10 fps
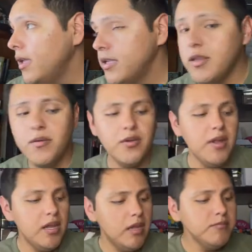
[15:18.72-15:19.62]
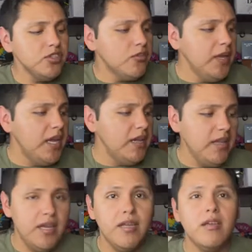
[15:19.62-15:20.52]
And then we're gonna head, I'm just gonna go ahead and
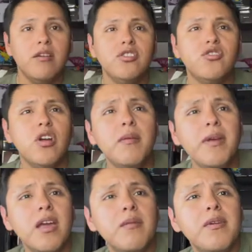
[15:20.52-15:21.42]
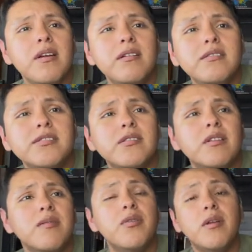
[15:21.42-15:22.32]
like draw my eyebrows or
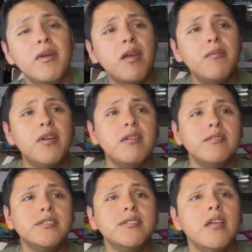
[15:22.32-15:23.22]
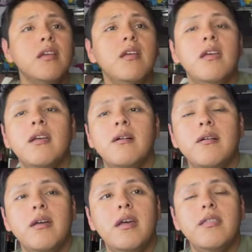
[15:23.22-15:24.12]
like put on my eyebrows.
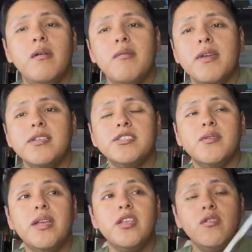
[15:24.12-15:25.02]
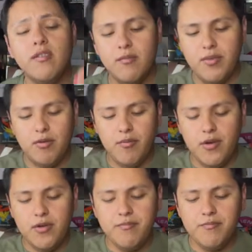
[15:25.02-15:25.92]
And now we can just go ahead and use that brow bar.